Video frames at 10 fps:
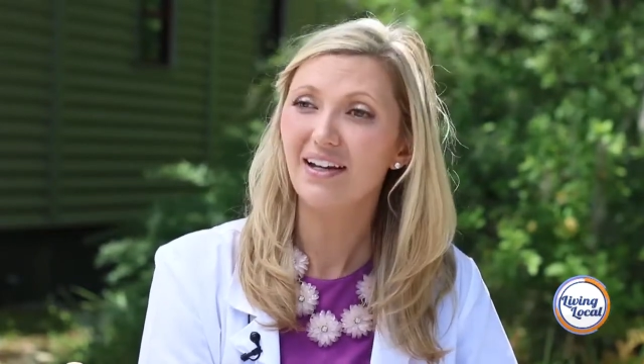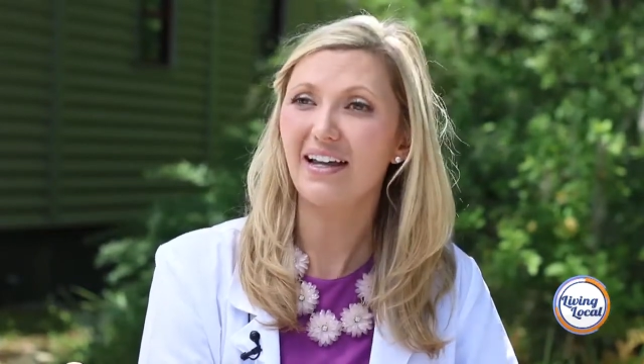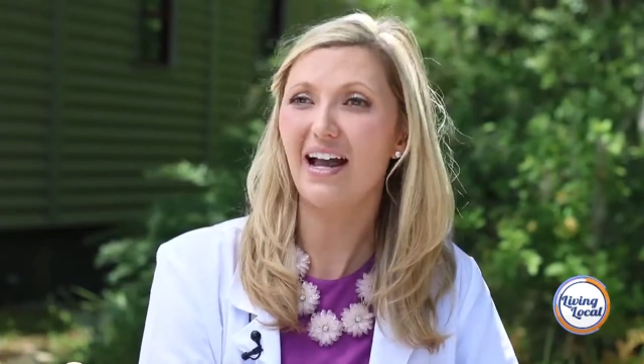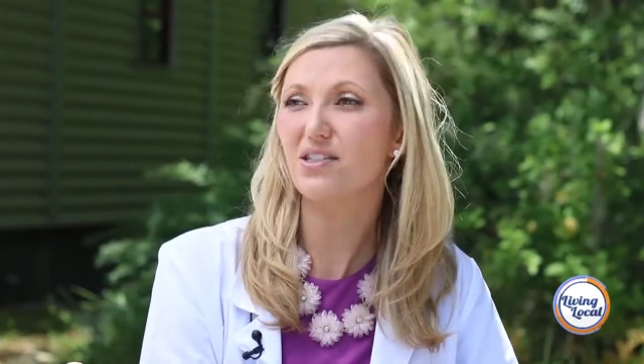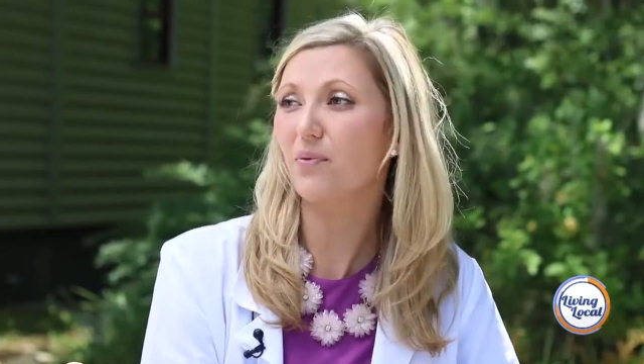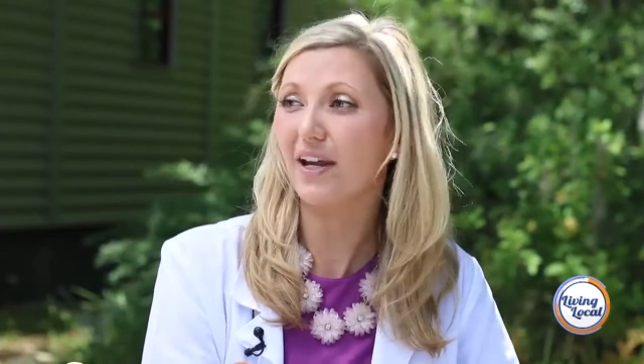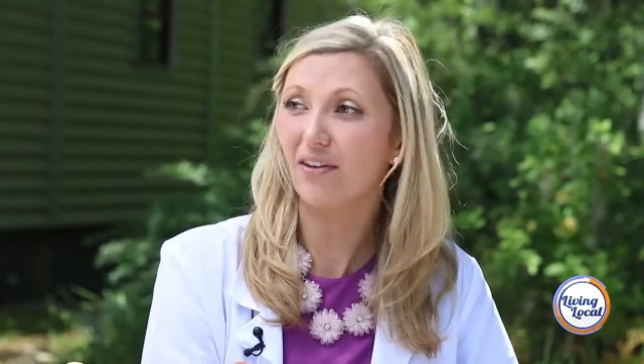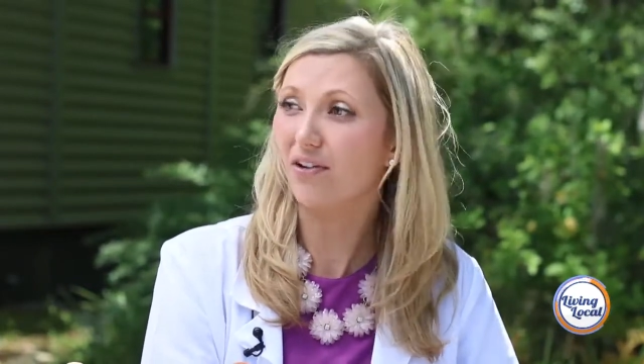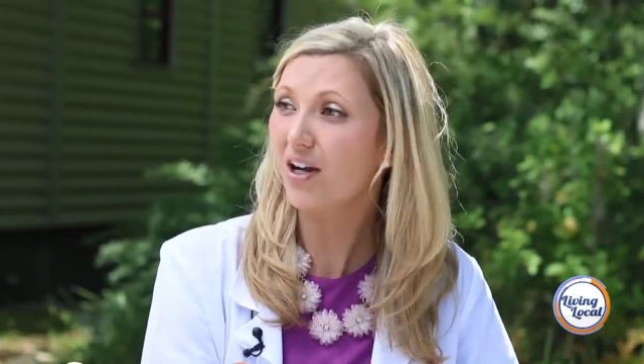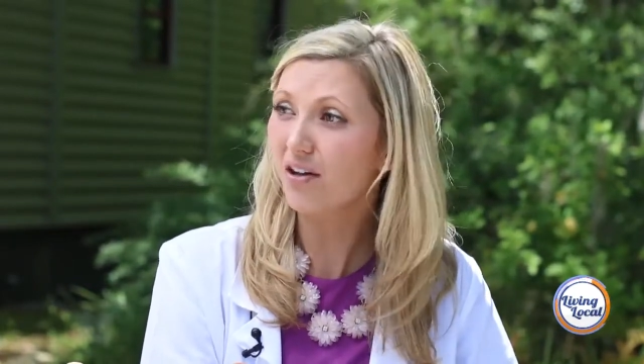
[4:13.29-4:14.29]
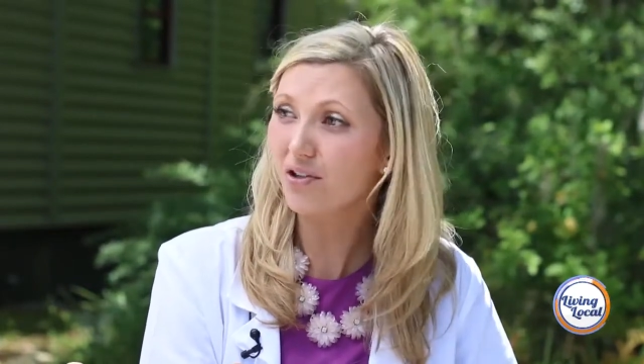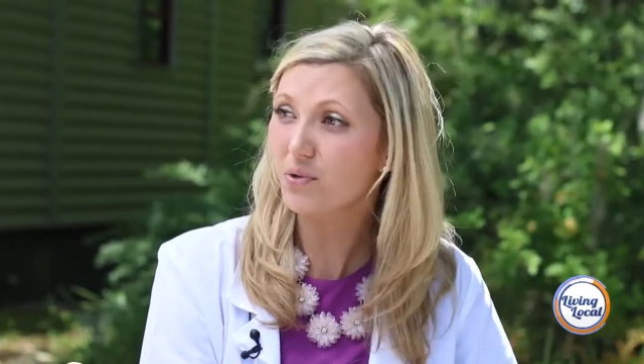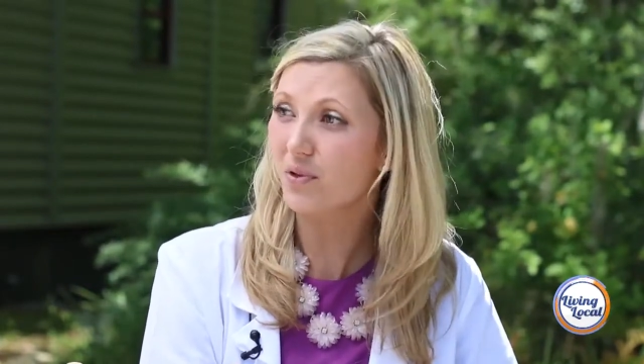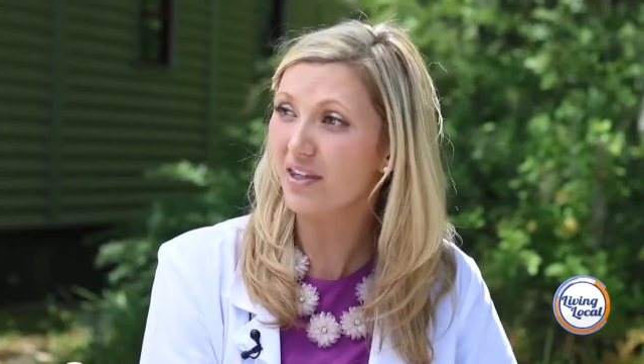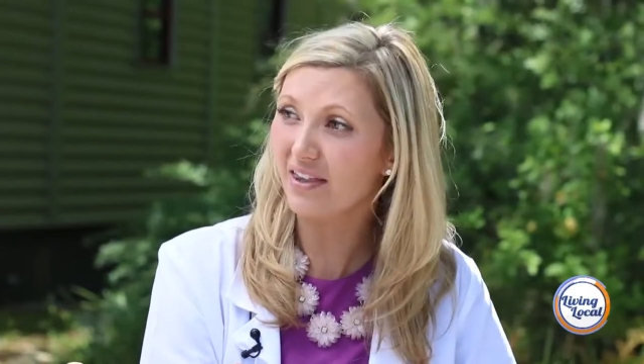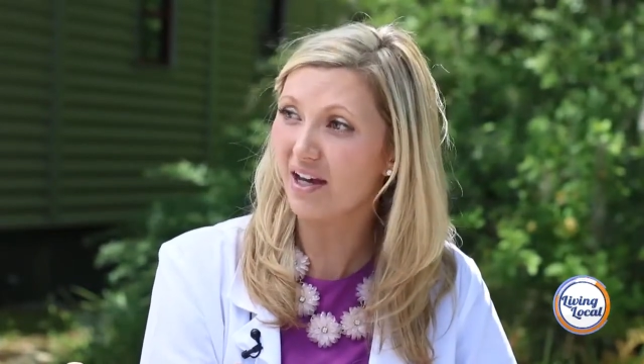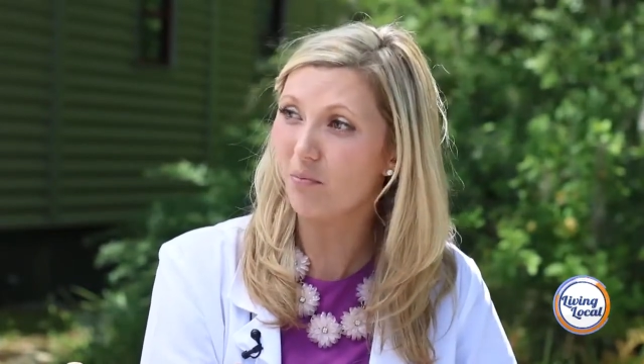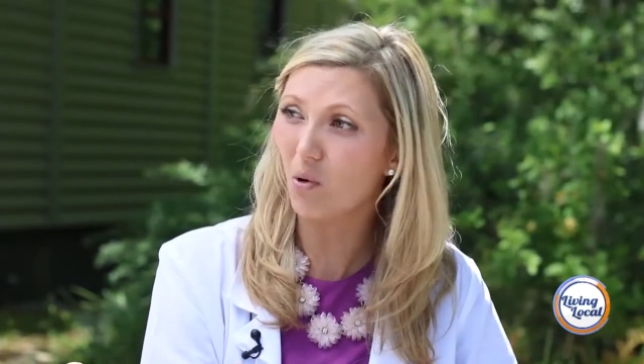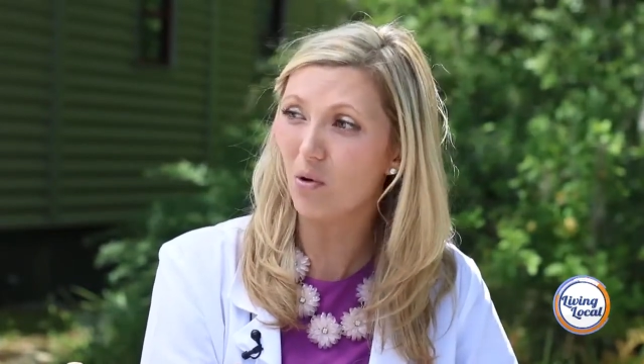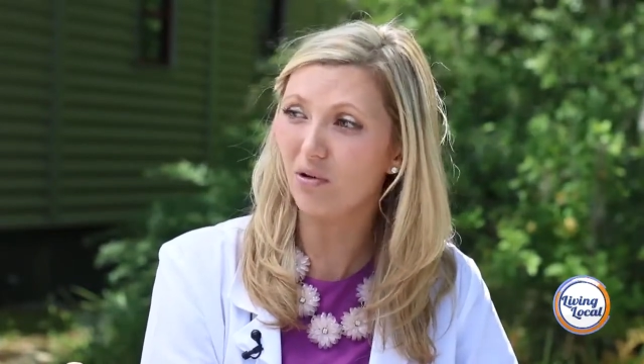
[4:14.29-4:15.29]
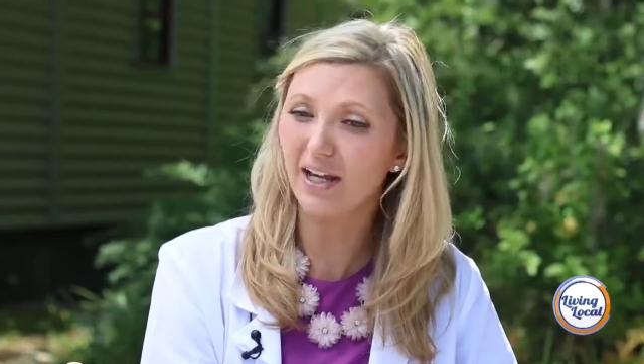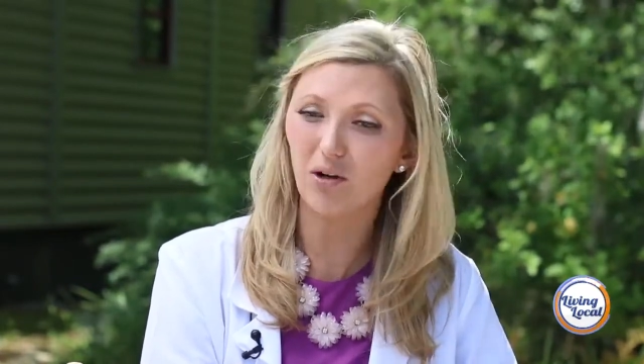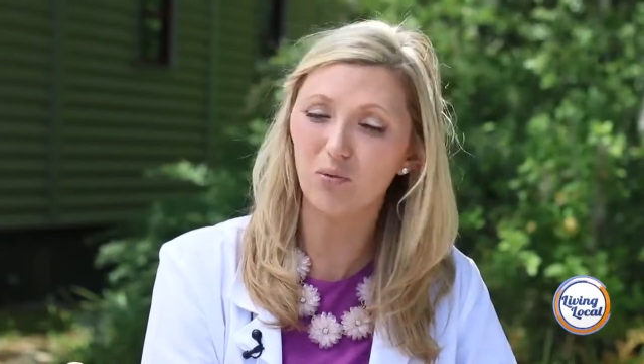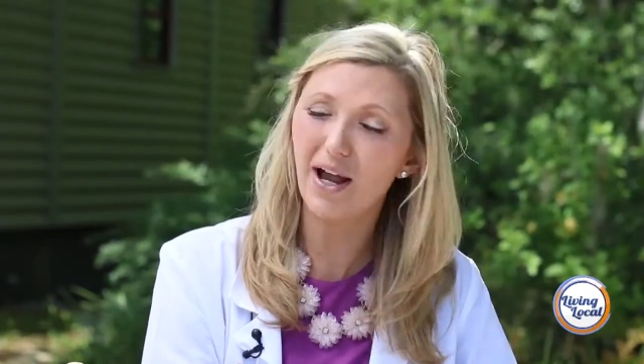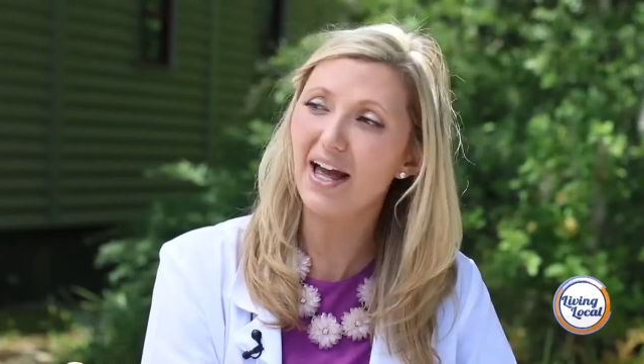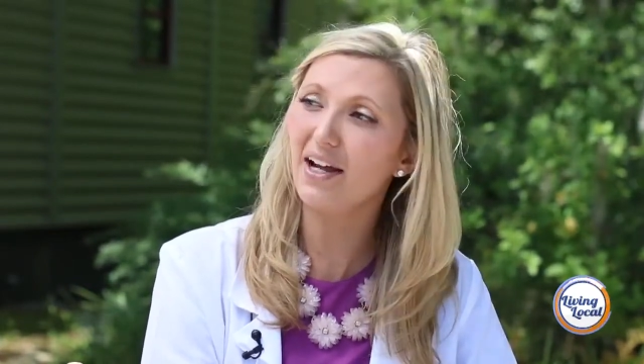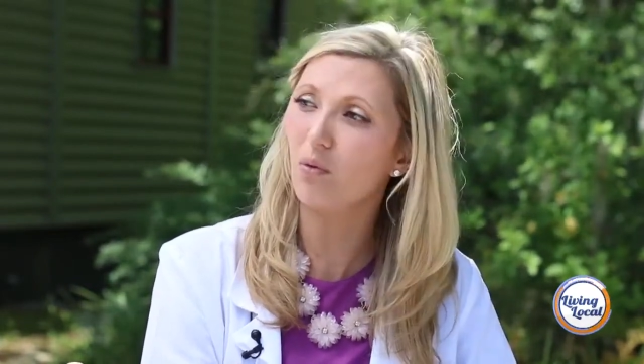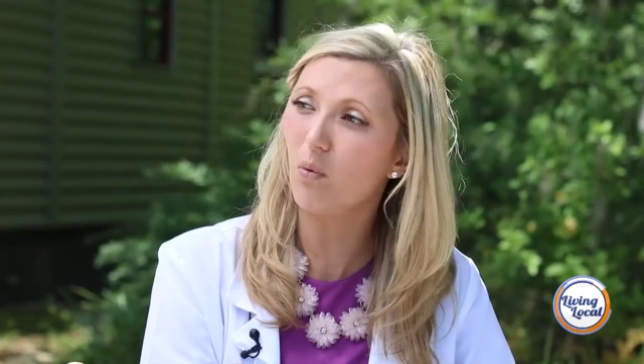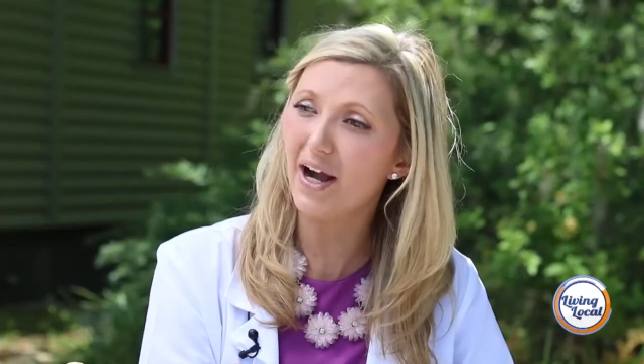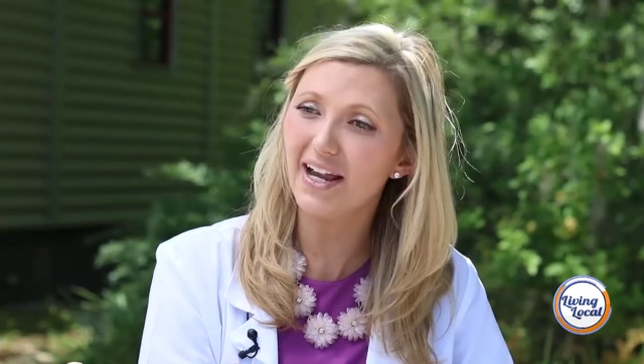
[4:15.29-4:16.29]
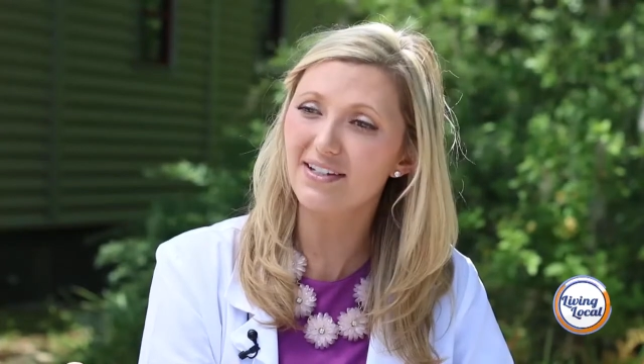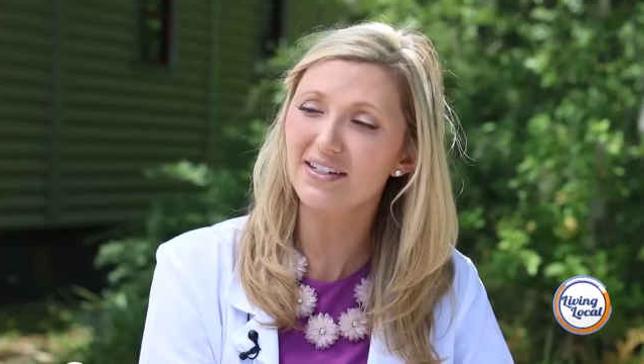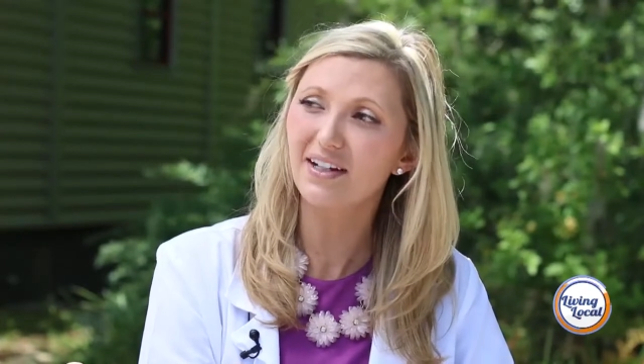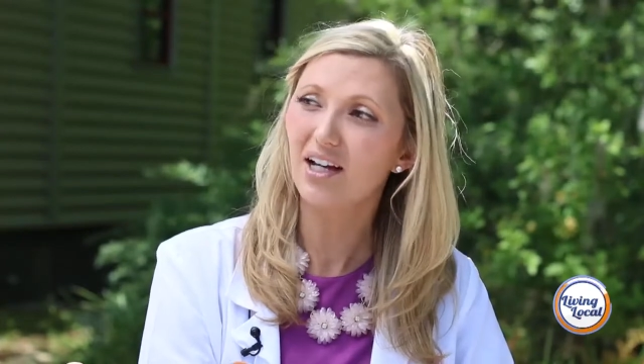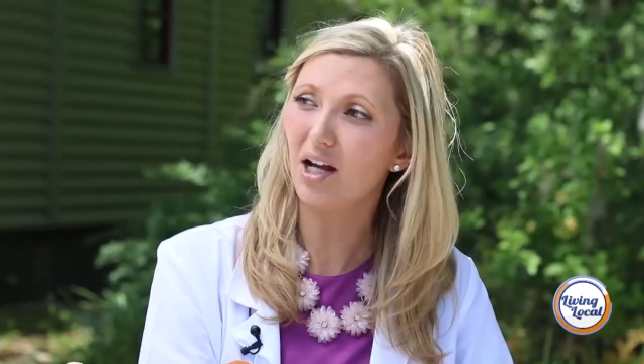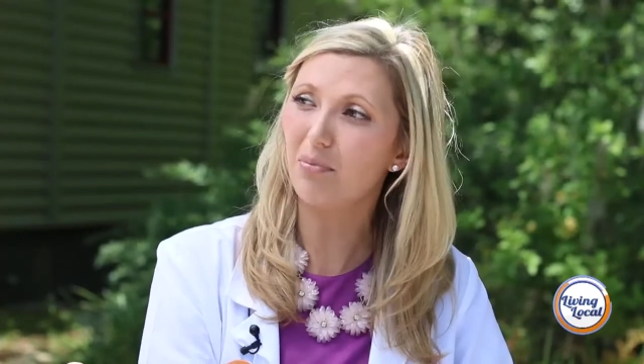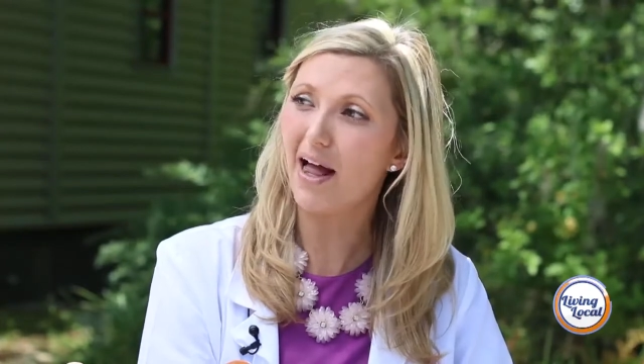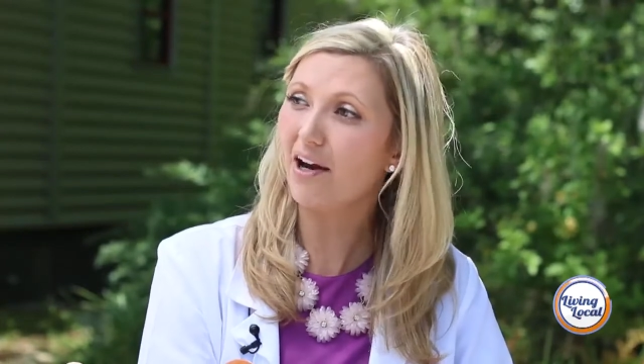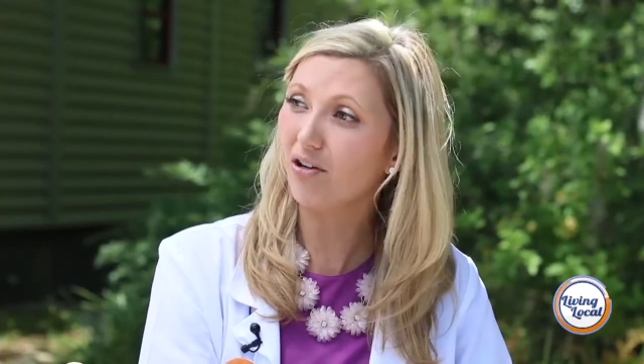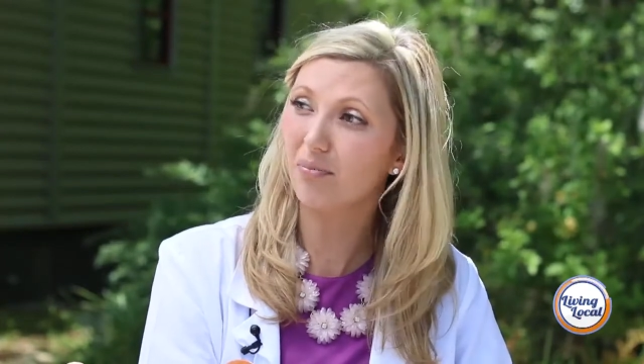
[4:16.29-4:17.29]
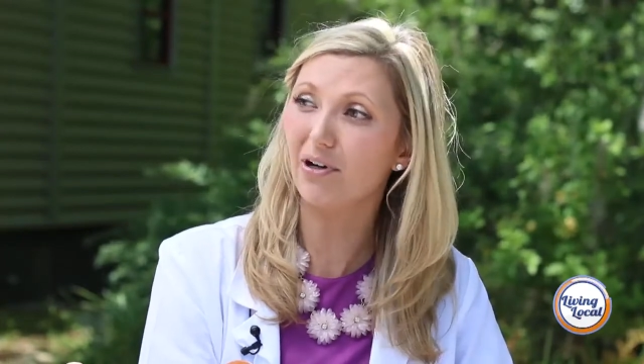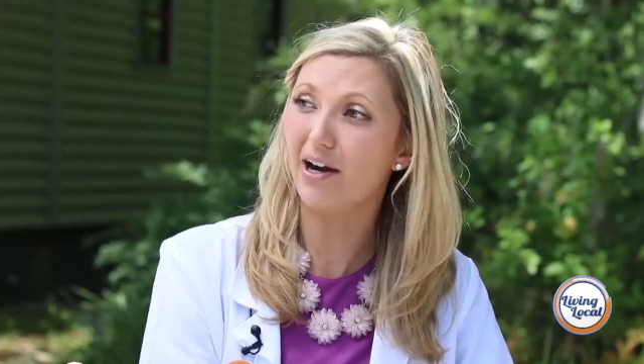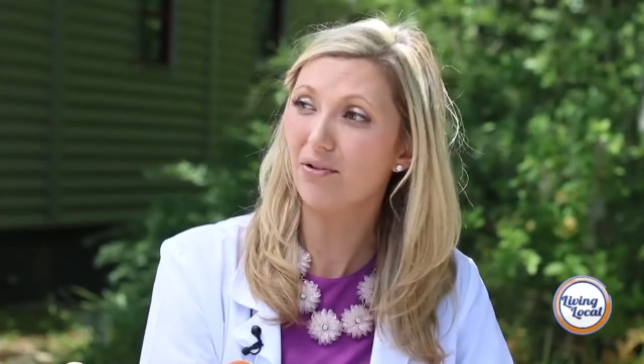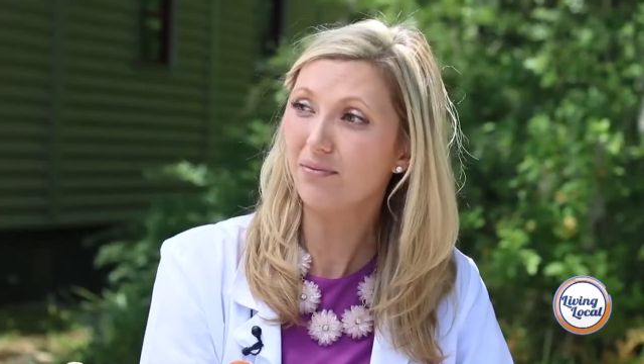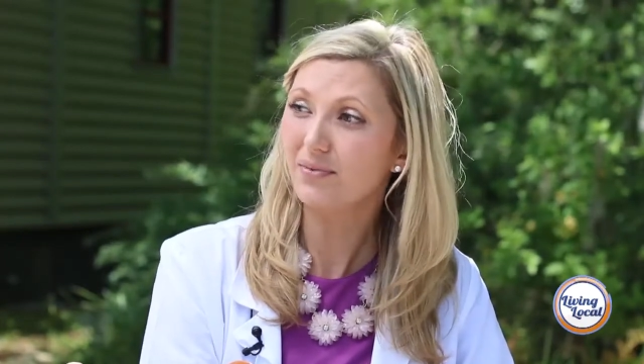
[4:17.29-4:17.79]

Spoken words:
It has irregular colors within that mole, like a red, a white, a black, or a brown.